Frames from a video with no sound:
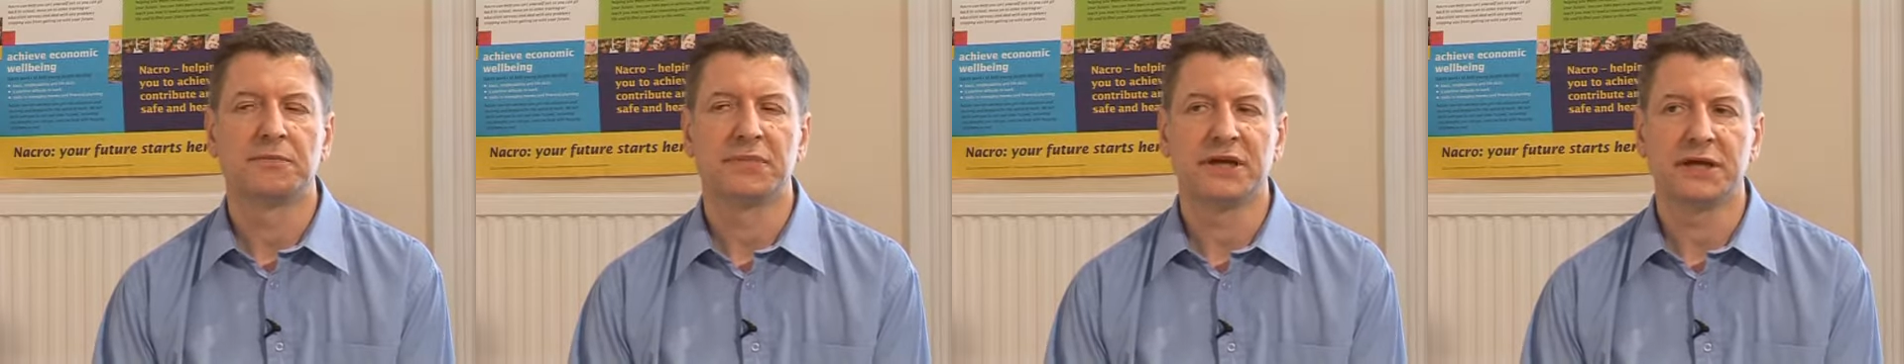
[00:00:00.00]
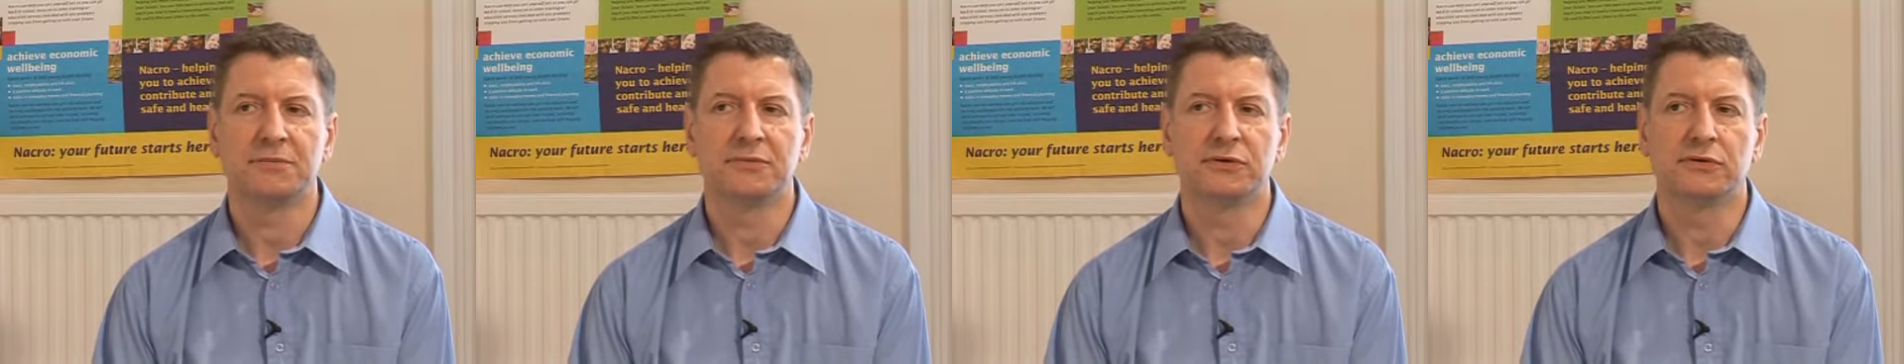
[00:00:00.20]

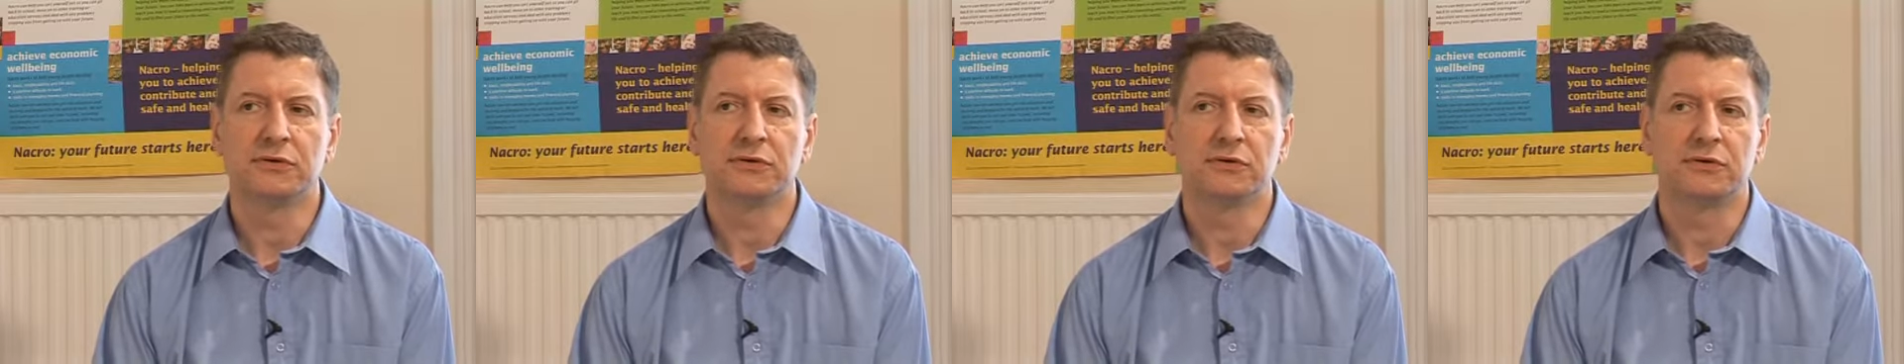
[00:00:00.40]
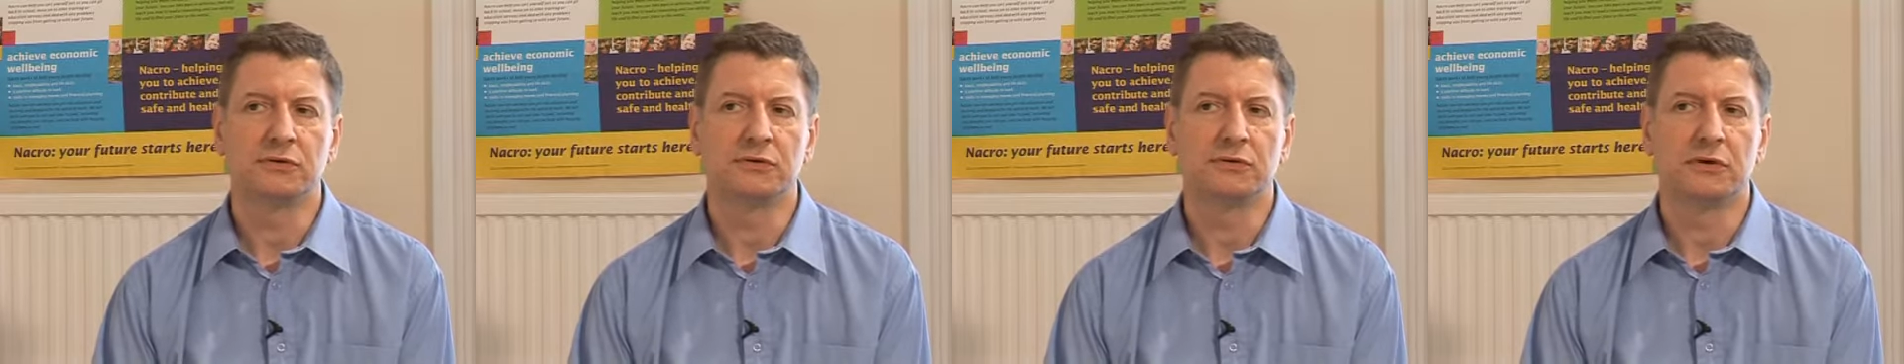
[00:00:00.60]

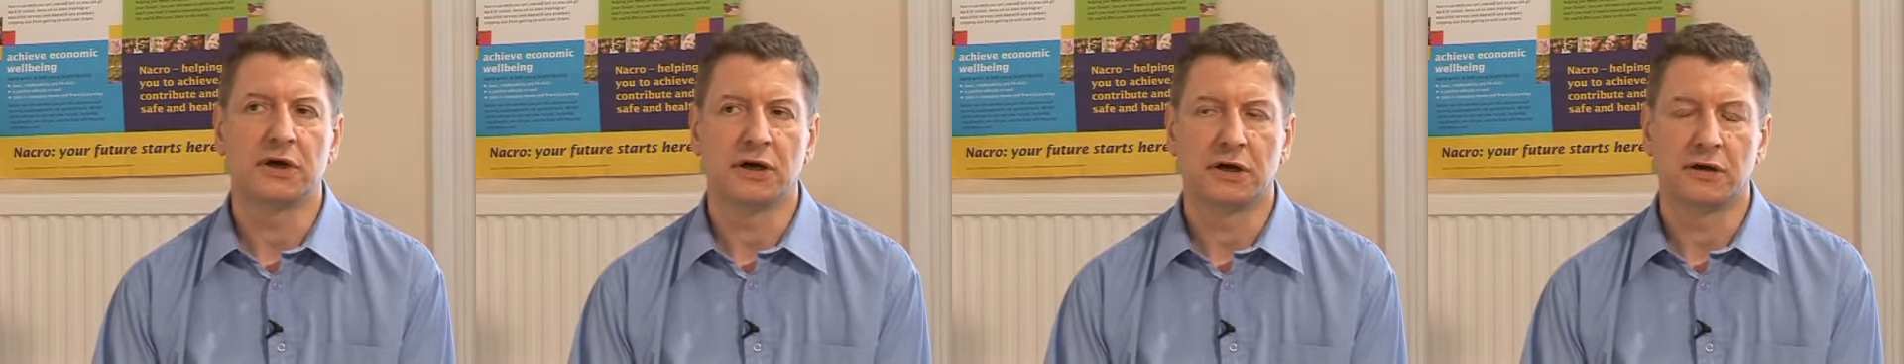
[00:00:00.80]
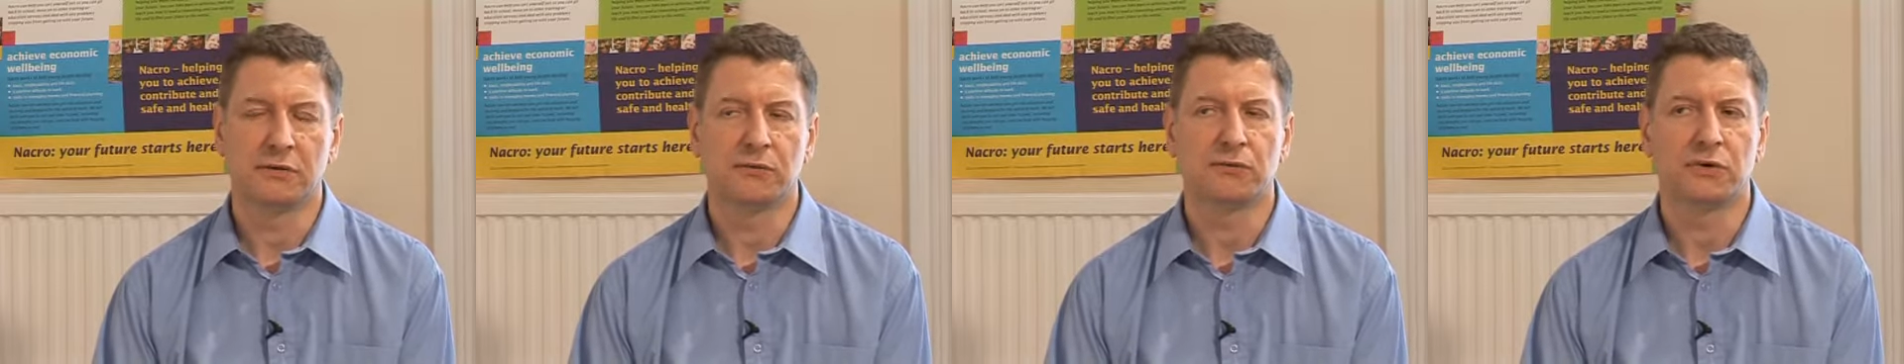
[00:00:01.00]
people
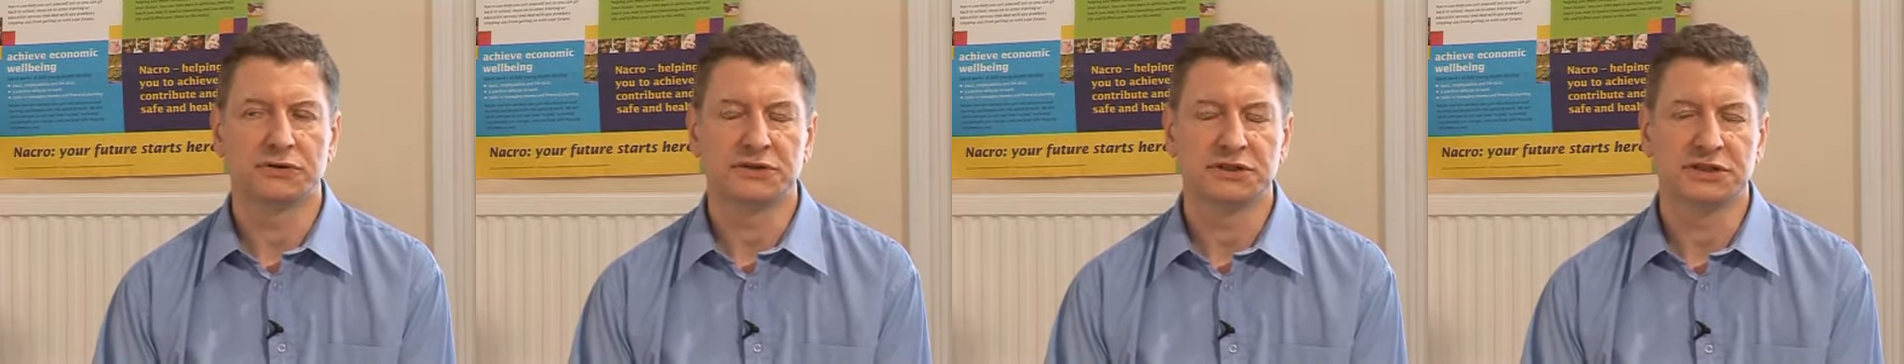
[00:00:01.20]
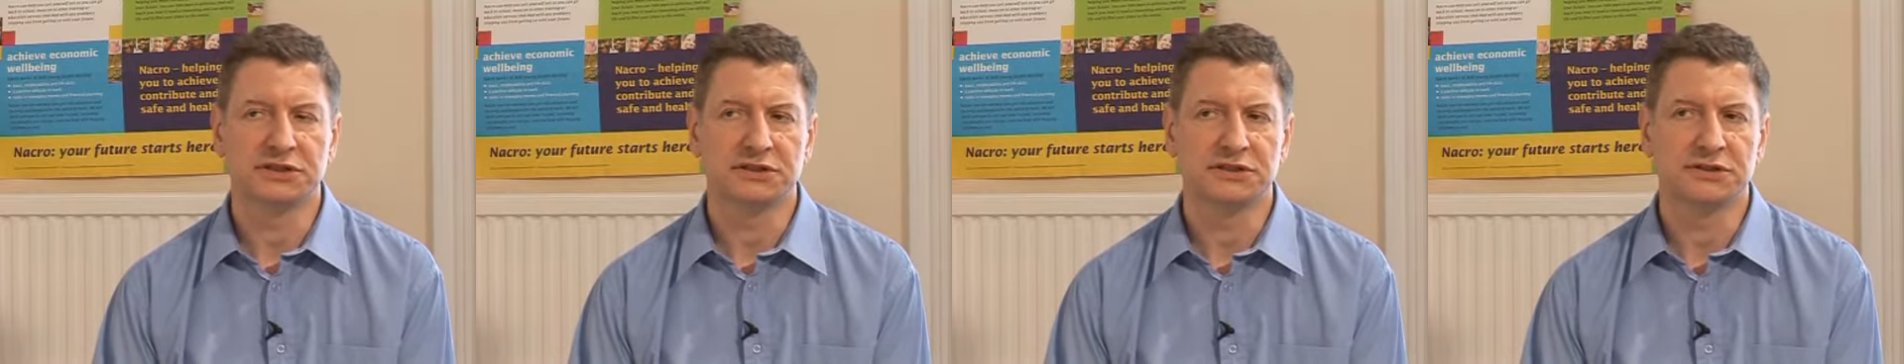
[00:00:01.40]
uh,
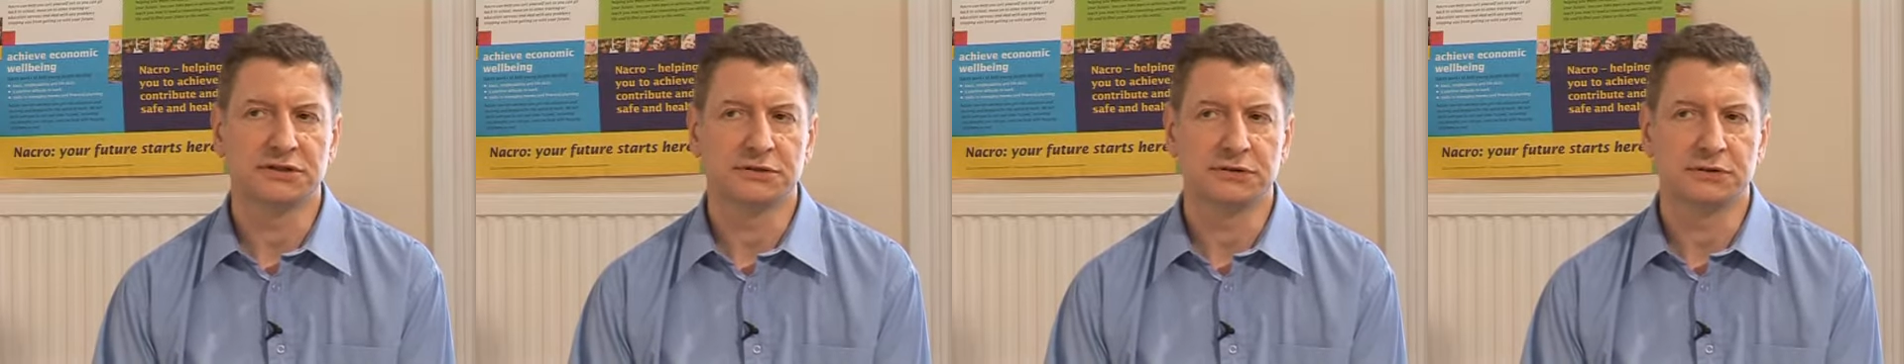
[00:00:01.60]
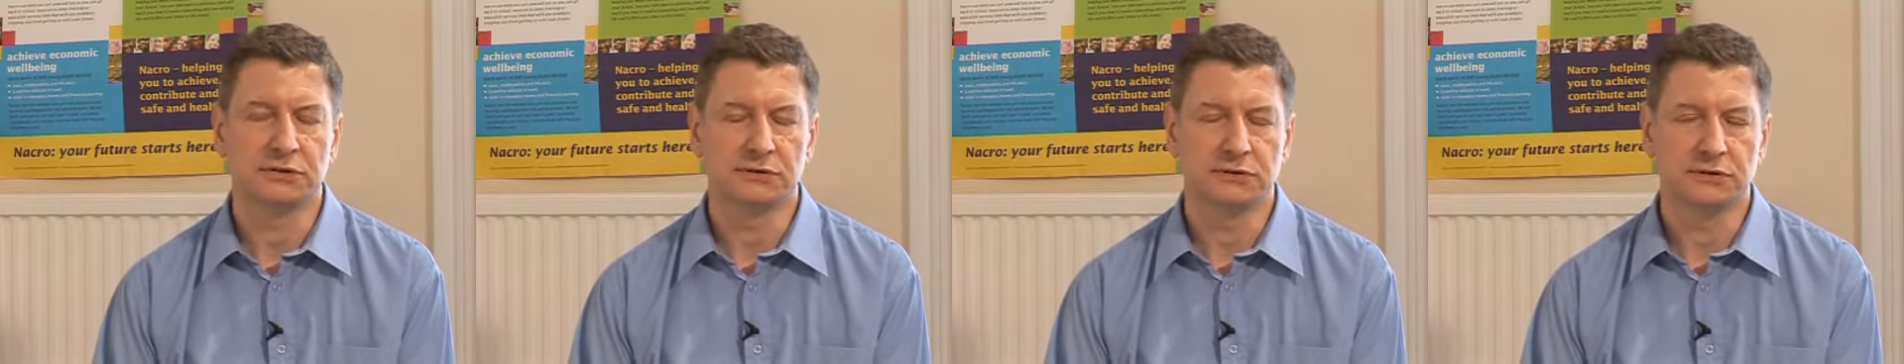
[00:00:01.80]
wanting to
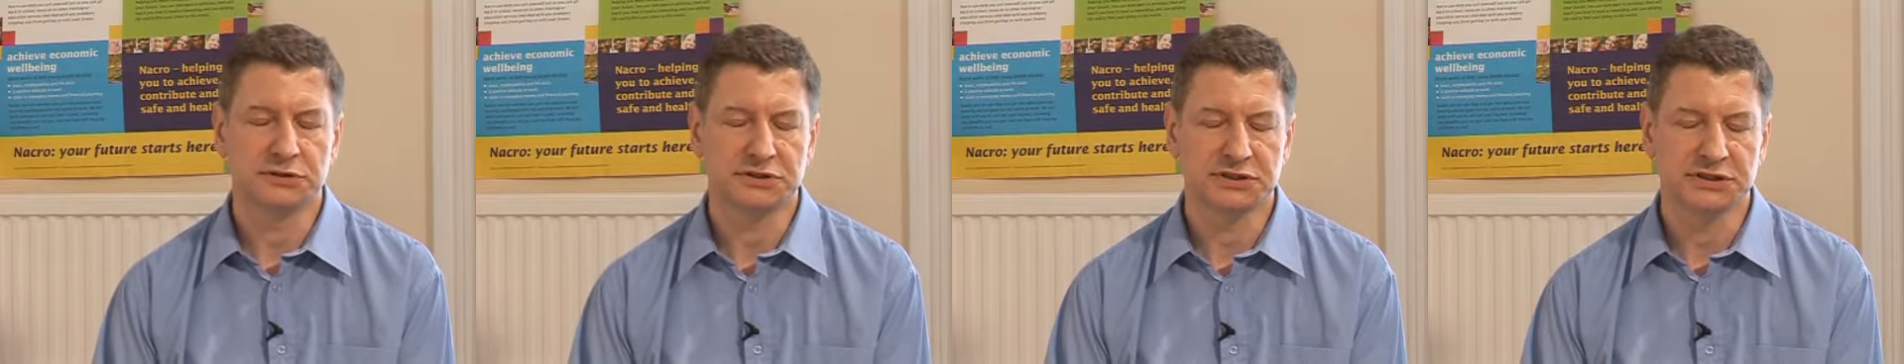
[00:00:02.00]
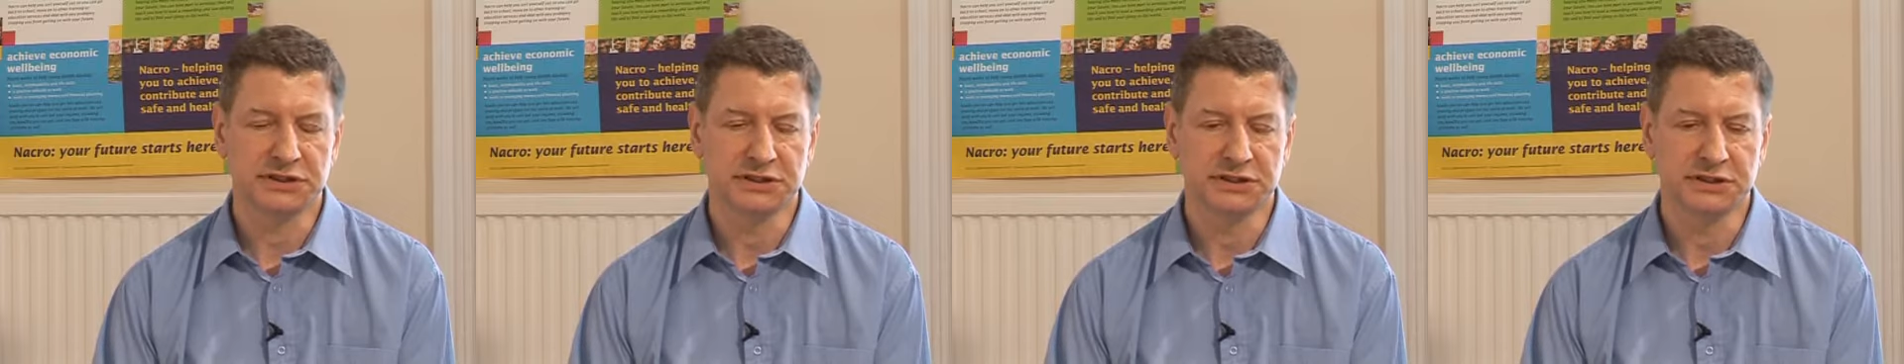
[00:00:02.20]
do
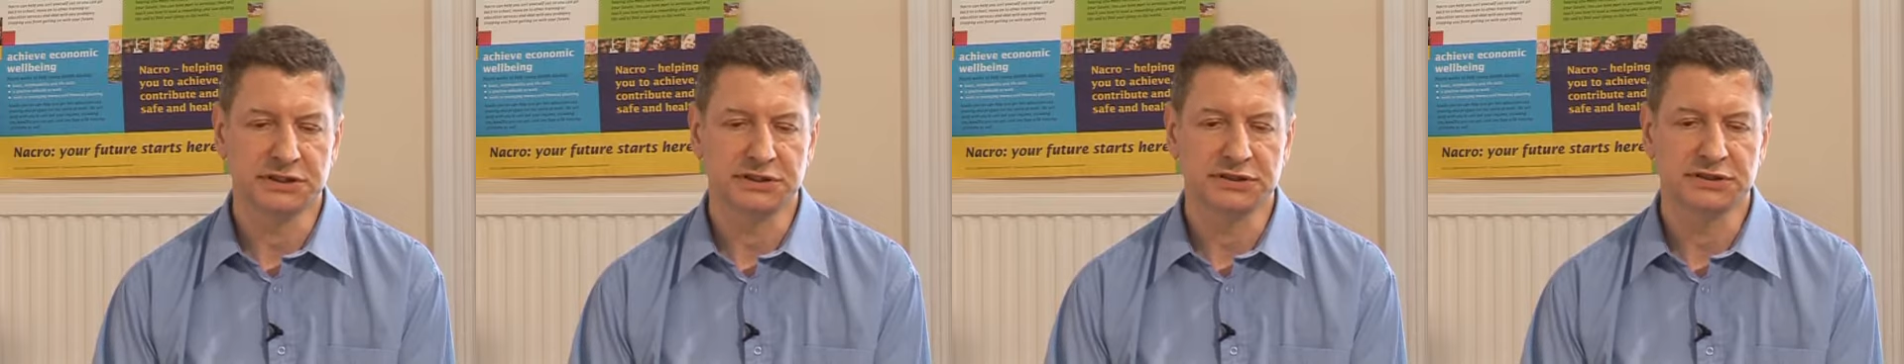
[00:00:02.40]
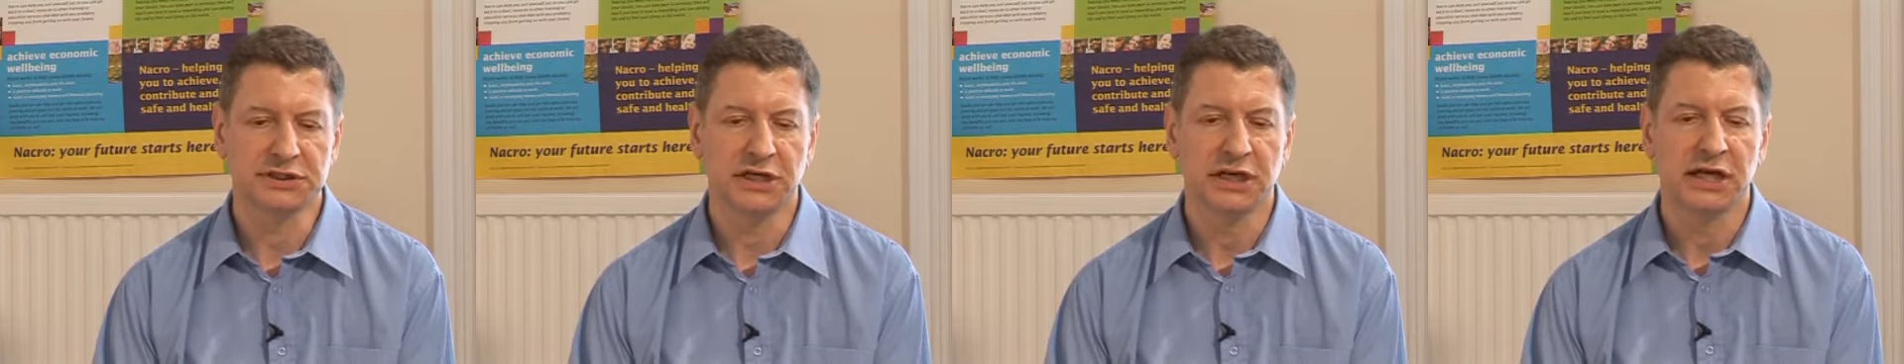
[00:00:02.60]

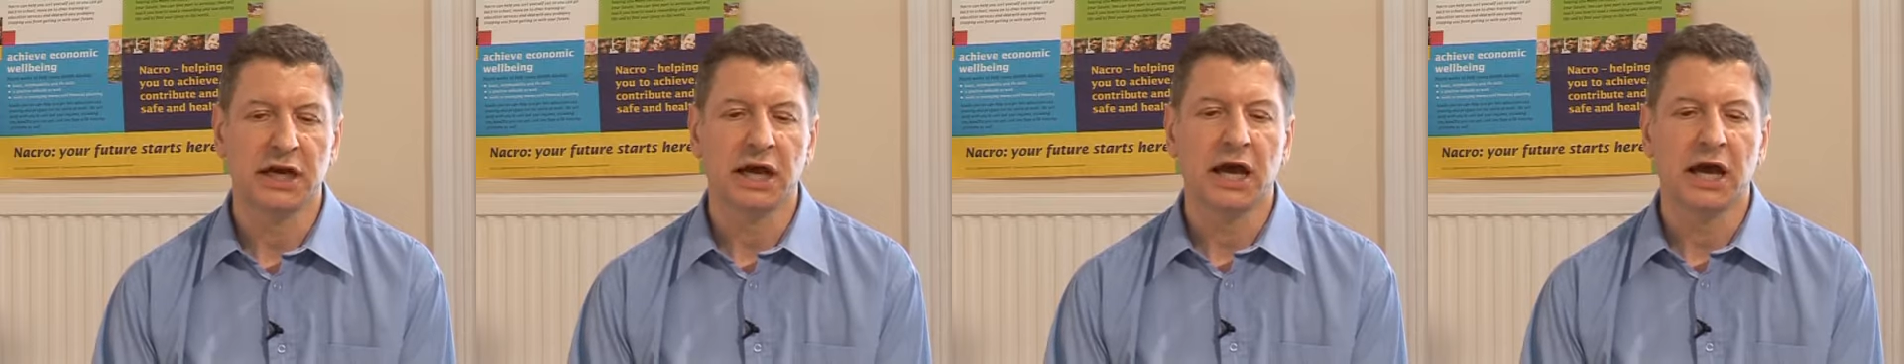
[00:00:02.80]
courses,